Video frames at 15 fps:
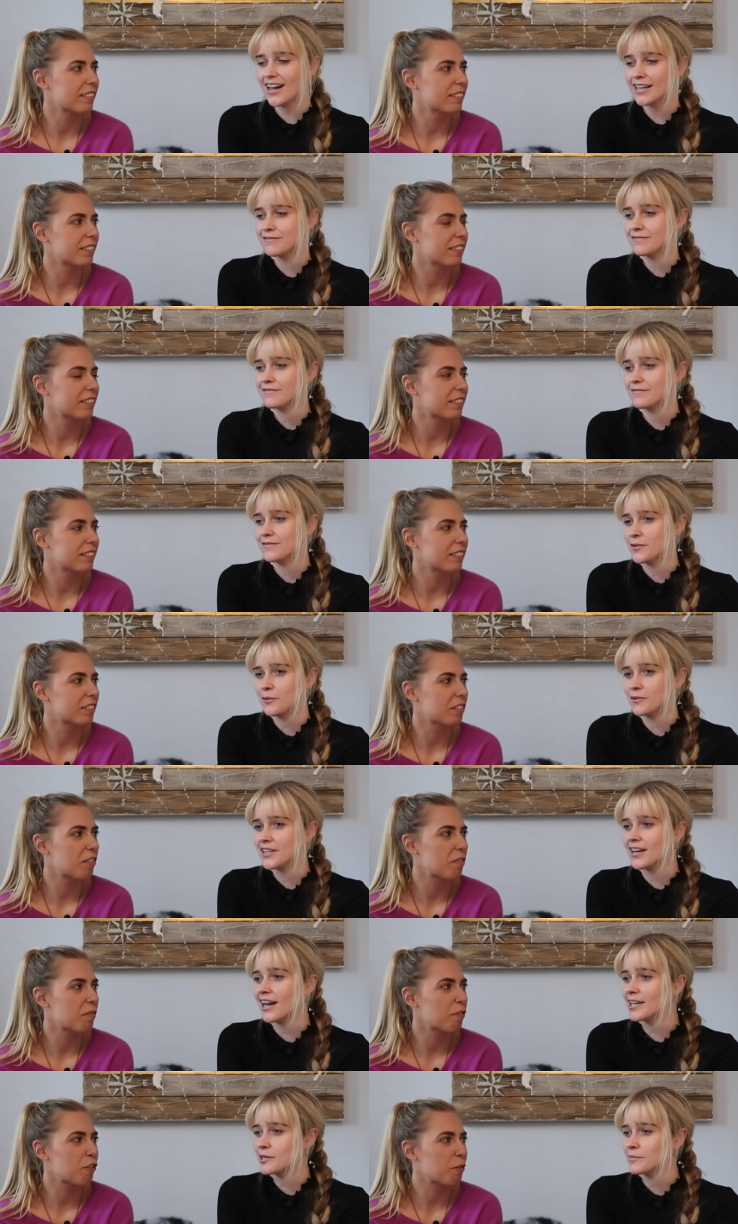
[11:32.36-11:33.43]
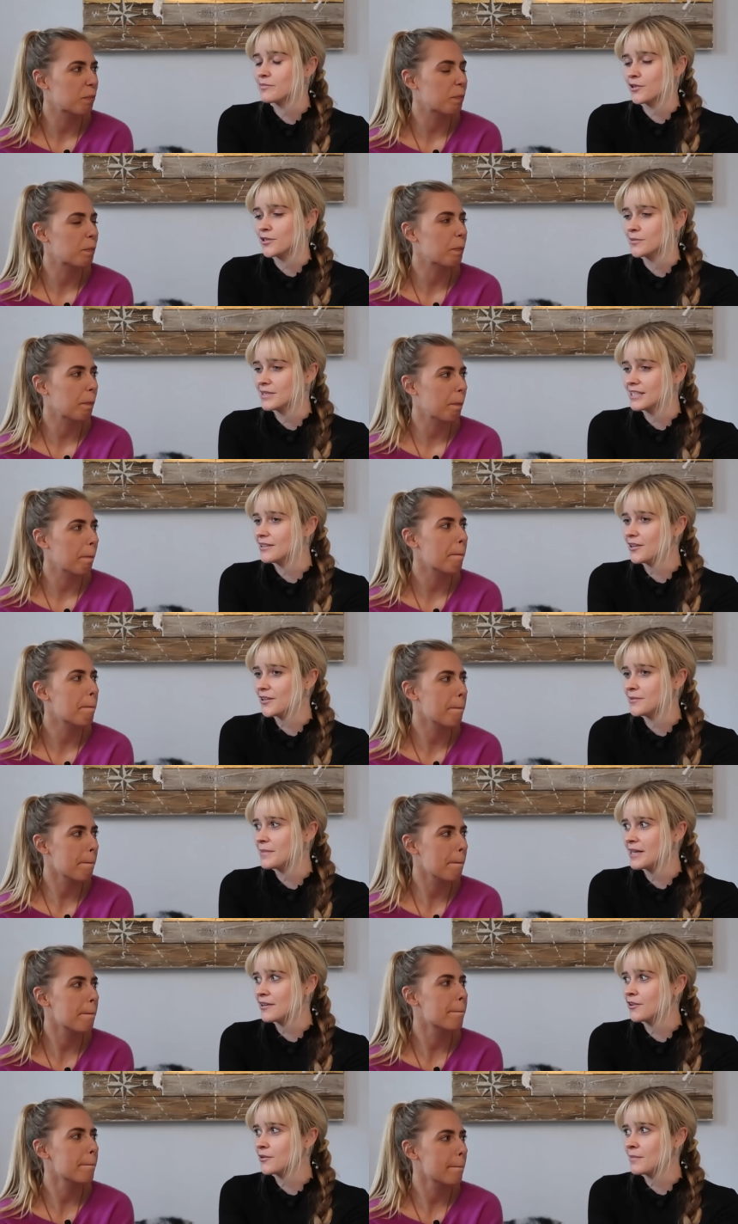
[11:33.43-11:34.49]
Speaker 1: I thought that I could probably learn
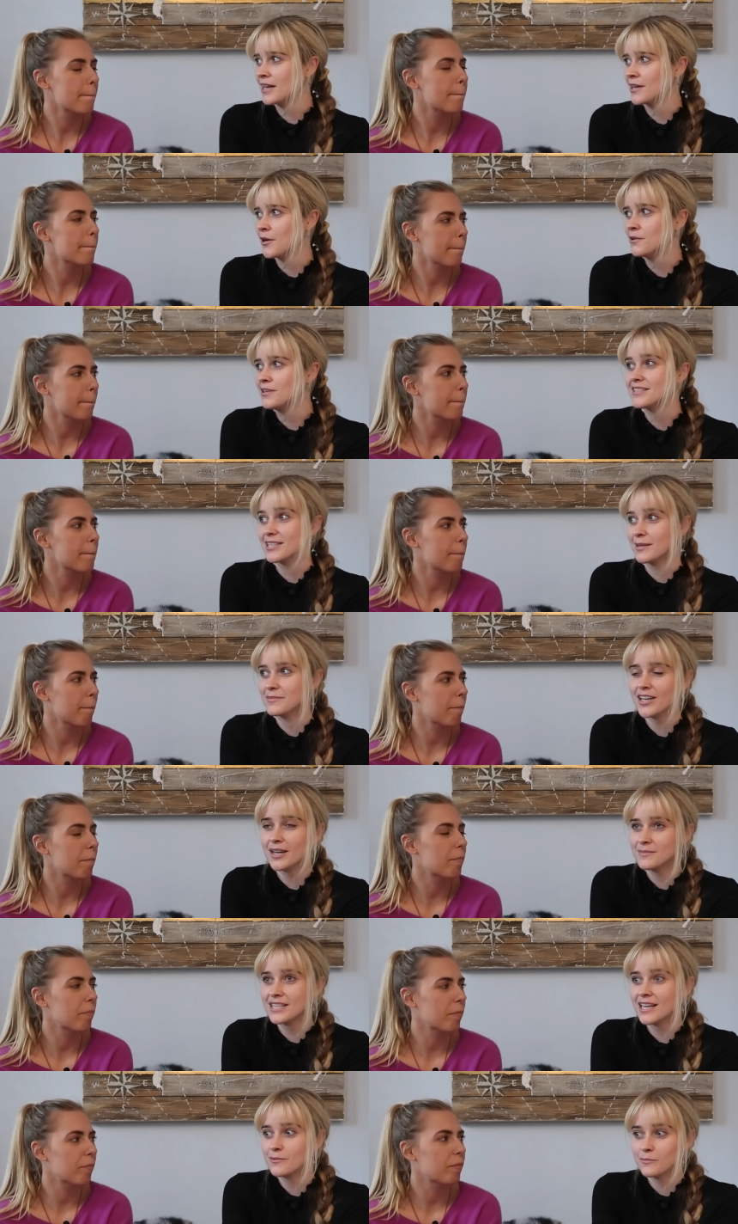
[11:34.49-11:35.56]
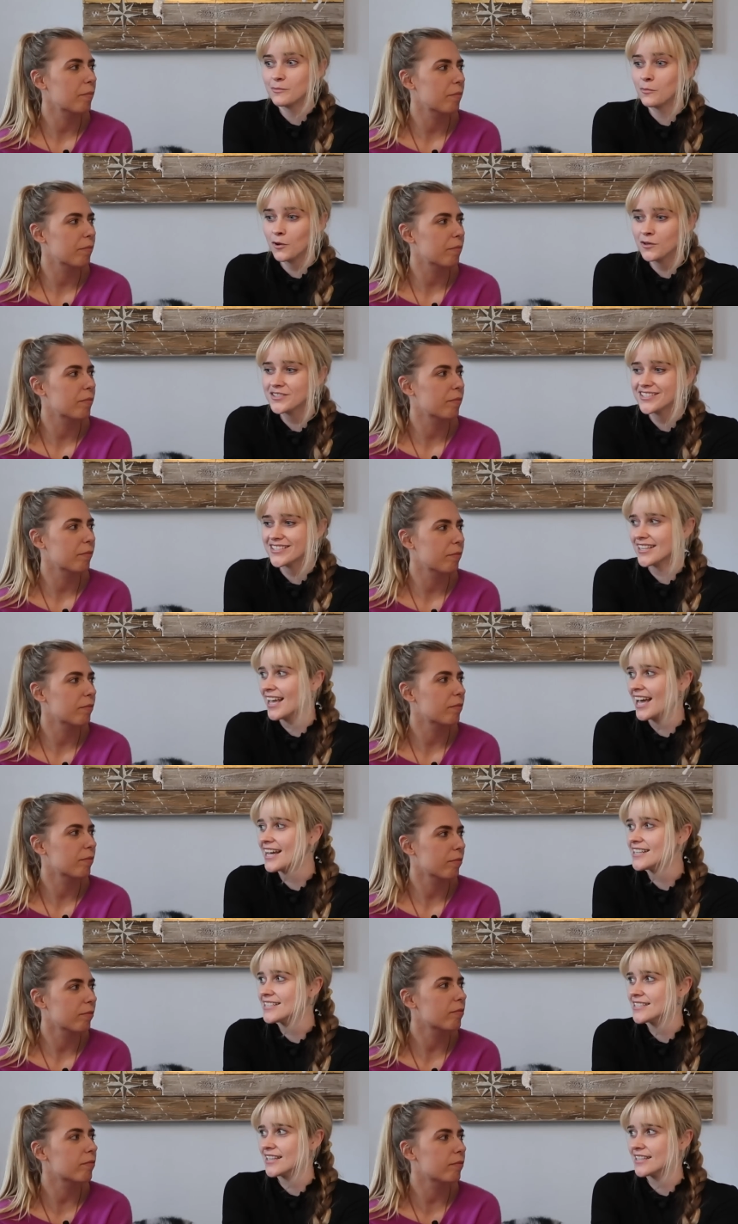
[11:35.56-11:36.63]
better on my own. And sometimes that was the
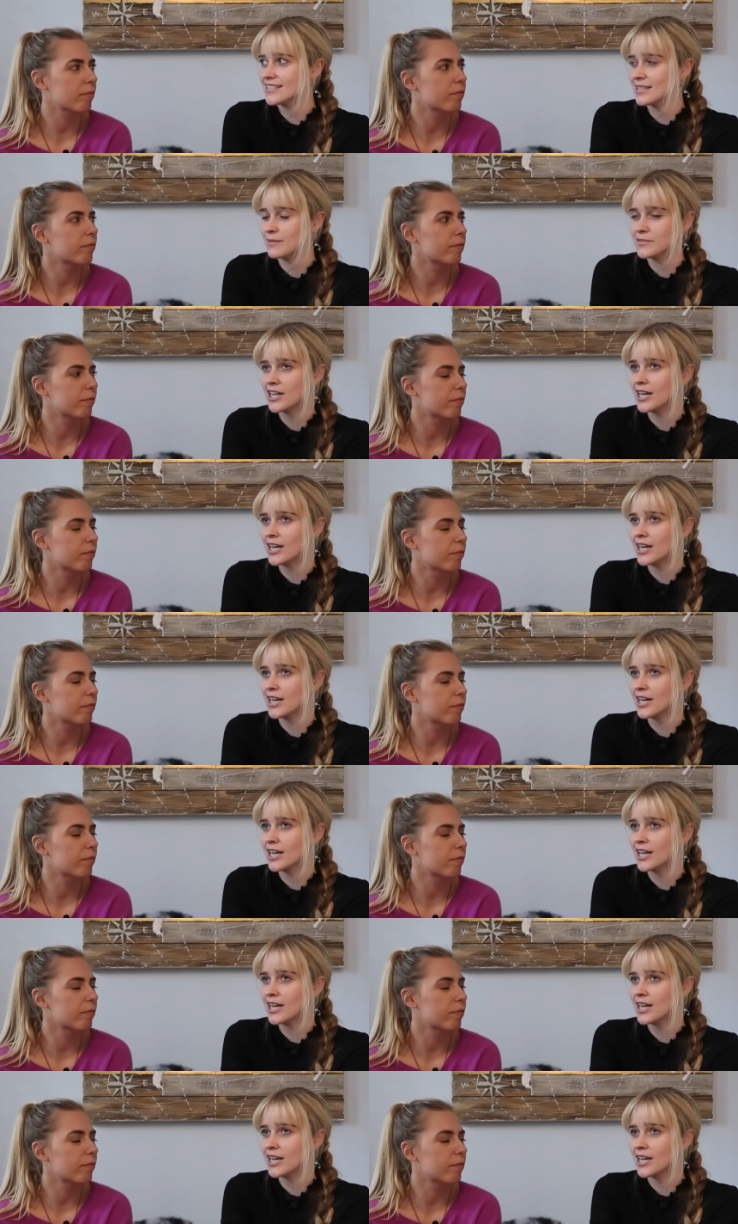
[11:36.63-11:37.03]
case. Like mm-hmm.